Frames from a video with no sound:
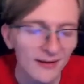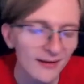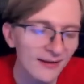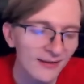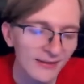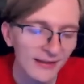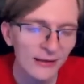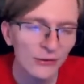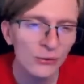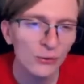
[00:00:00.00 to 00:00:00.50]

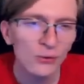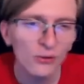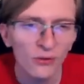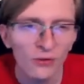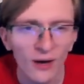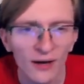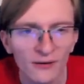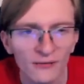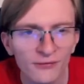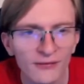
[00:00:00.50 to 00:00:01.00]
They do a
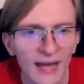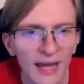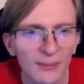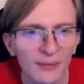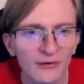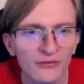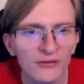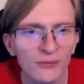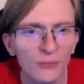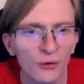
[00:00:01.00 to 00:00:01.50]
lot of
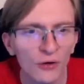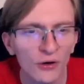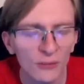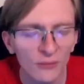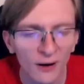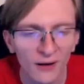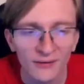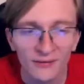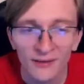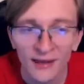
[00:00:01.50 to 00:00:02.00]
damage to
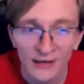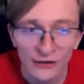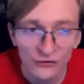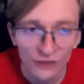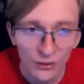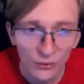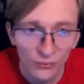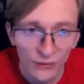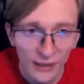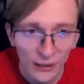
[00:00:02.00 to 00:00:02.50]
Pokemon like
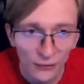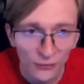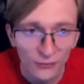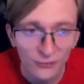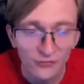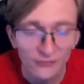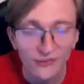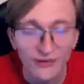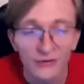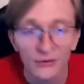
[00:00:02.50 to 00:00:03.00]
Shadow
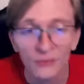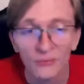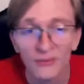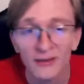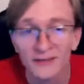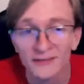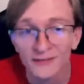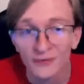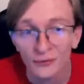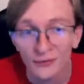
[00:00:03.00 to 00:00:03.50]
Gyarados that don't
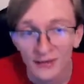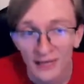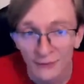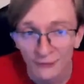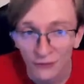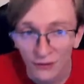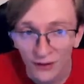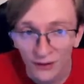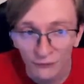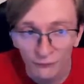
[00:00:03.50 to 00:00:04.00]
necessarily have a
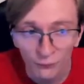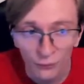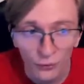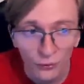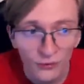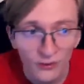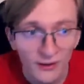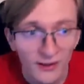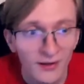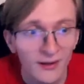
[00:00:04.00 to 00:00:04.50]
lot of
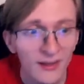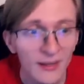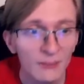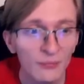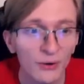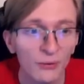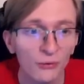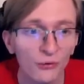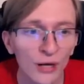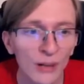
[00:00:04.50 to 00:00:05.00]
bulk,
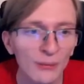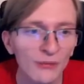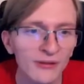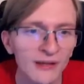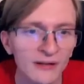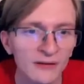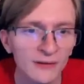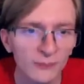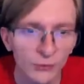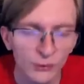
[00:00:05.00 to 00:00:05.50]
but we're able to
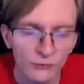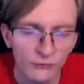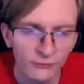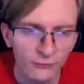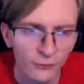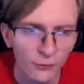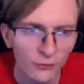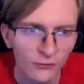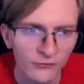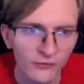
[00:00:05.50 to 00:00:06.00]
get to moves
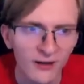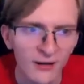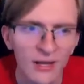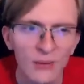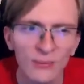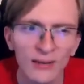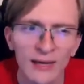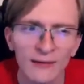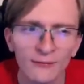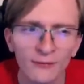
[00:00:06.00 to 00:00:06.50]
first.
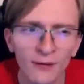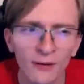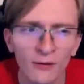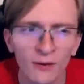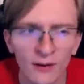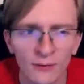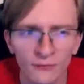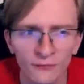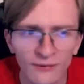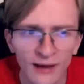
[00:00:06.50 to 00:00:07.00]
We have a
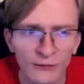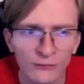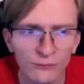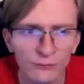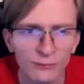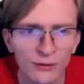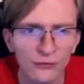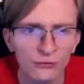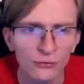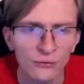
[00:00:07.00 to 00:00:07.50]
lot of fast move
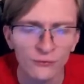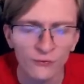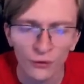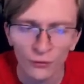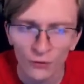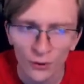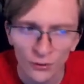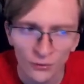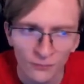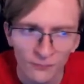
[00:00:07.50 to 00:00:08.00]
pressure of
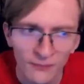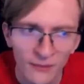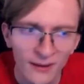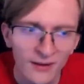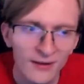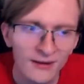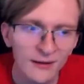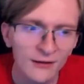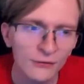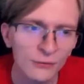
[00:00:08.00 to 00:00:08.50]
our own,
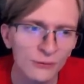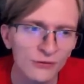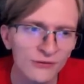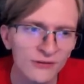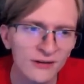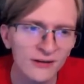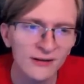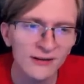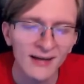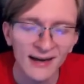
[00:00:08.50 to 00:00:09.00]
so we're just
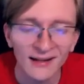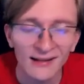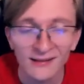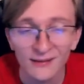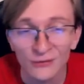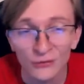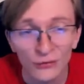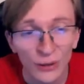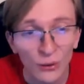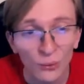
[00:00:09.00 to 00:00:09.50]
going to kind of
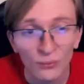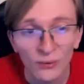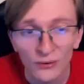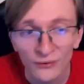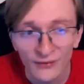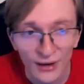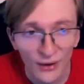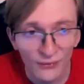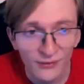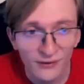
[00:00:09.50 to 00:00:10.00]
try to whittle
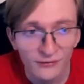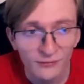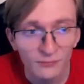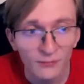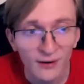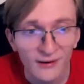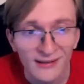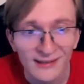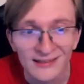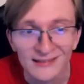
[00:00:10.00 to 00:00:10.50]
down this
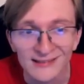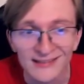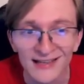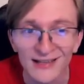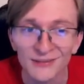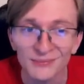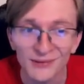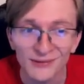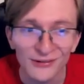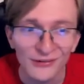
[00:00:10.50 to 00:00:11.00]
monkey
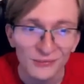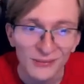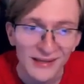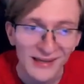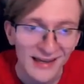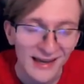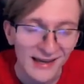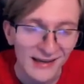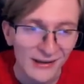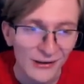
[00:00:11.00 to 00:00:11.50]
as much as we
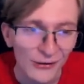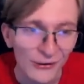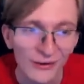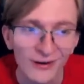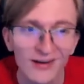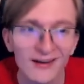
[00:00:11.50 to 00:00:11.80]
can here.